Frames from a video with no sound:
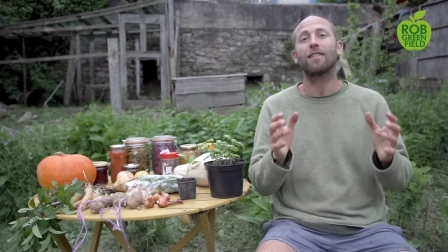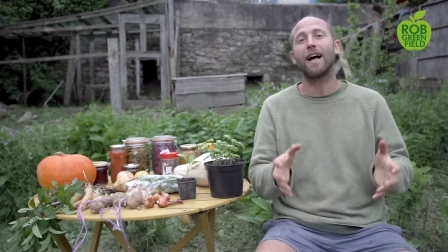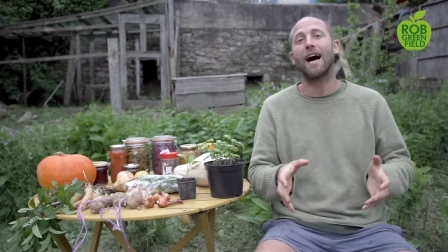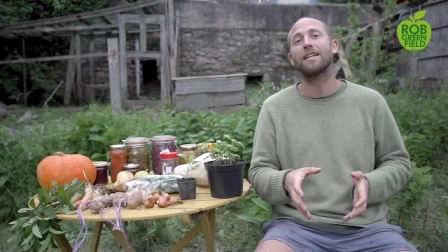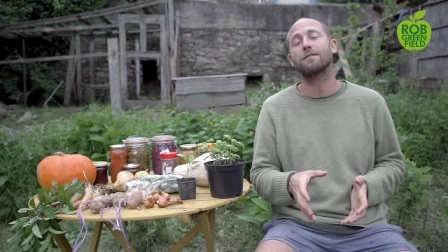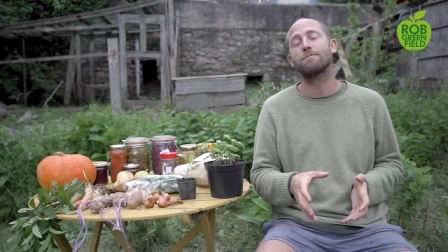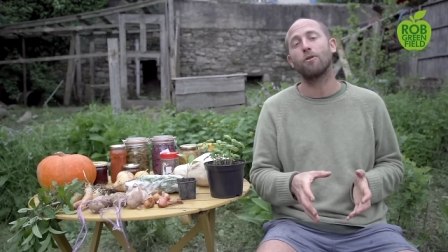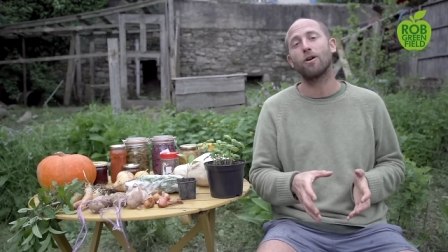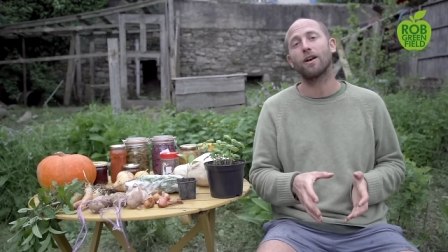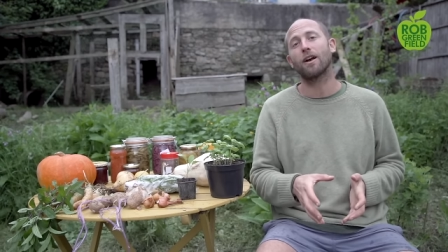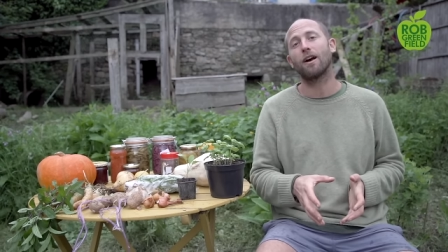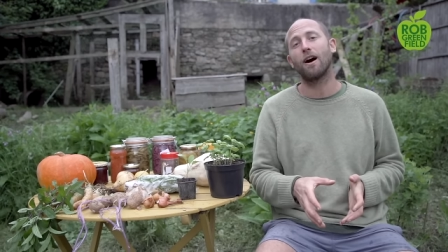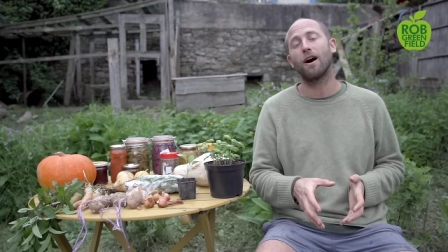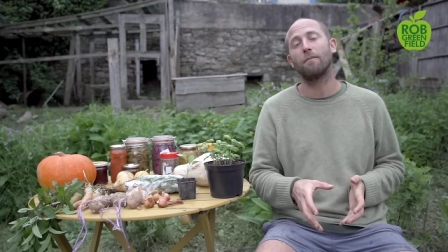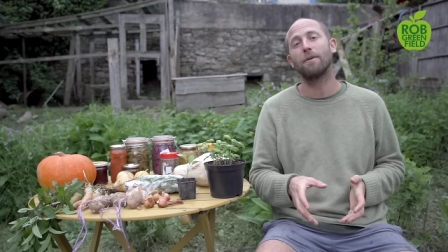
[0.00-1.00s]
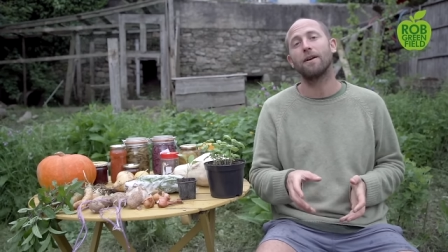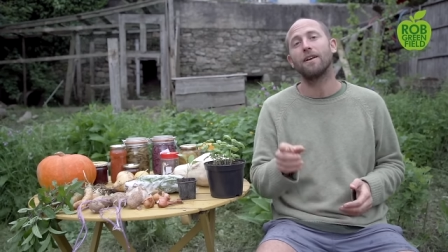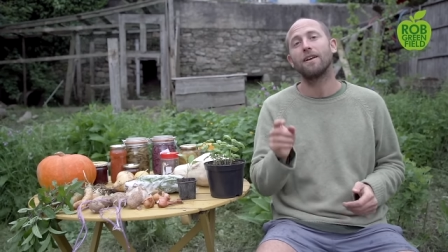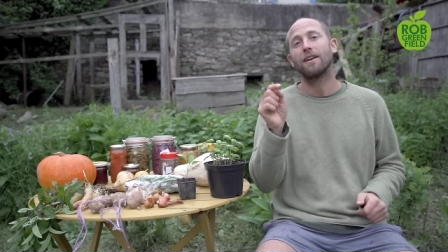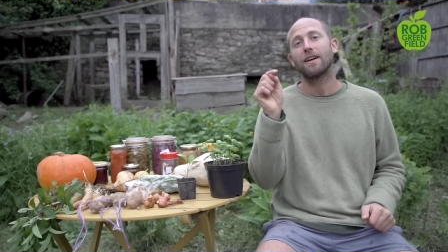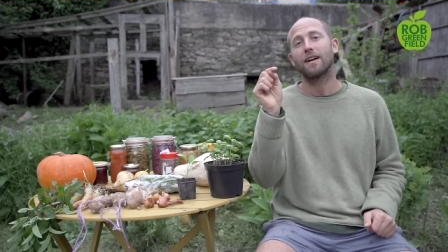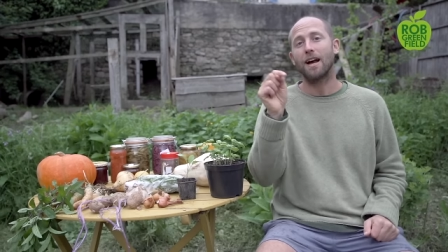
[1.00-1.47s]
Lots more to
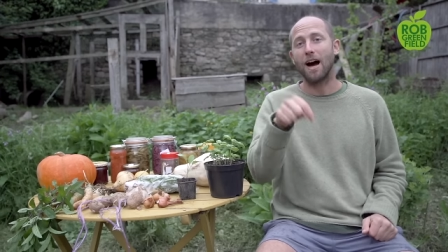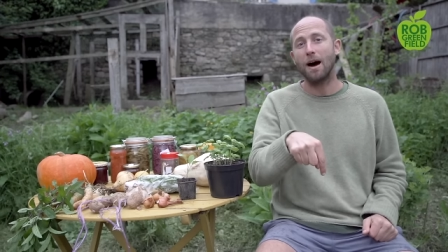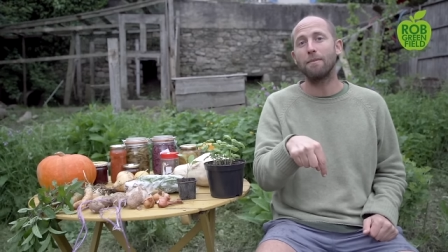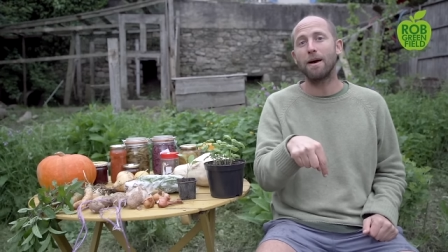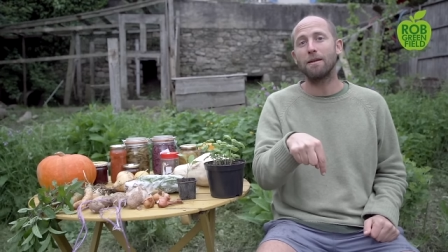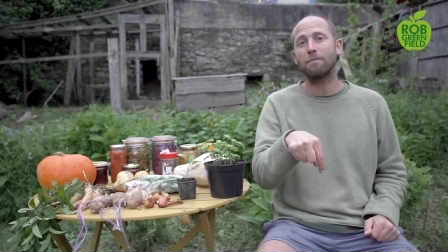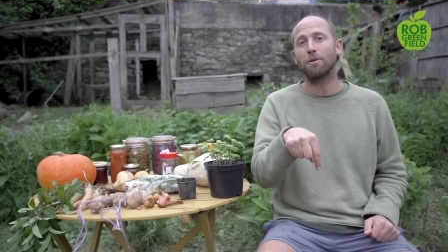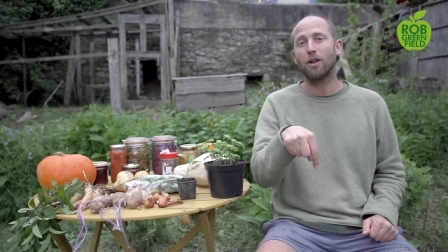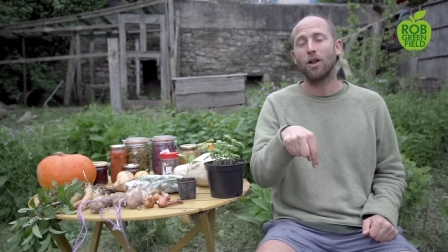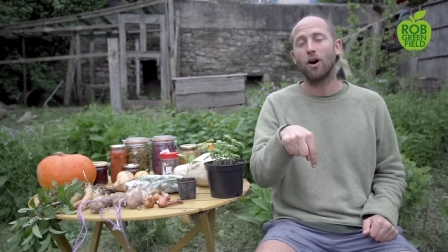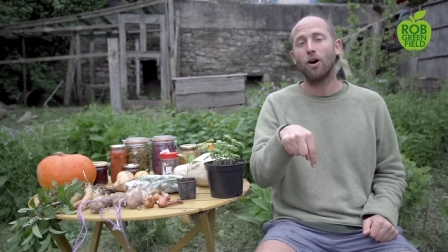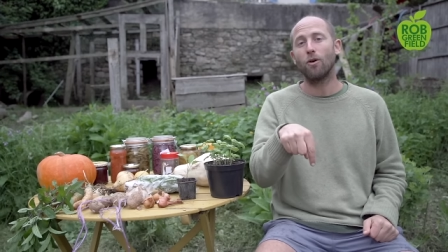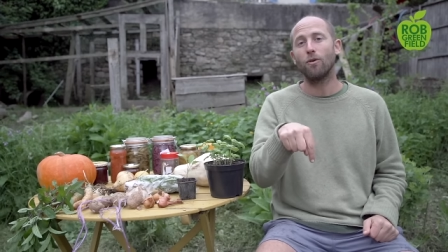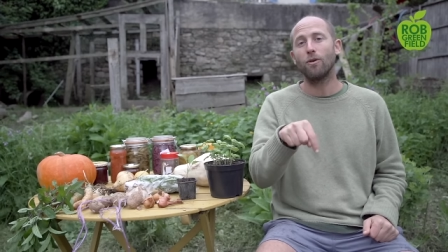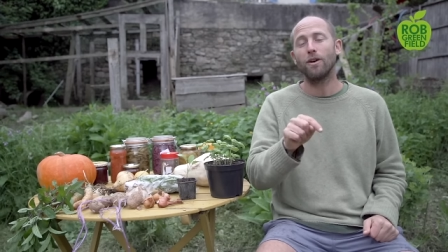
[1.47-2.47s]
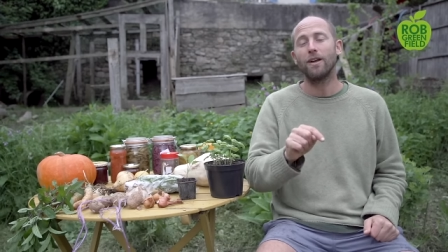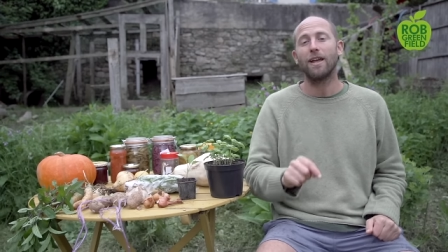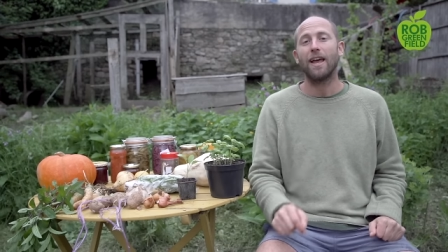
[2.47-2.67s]
come. Comment below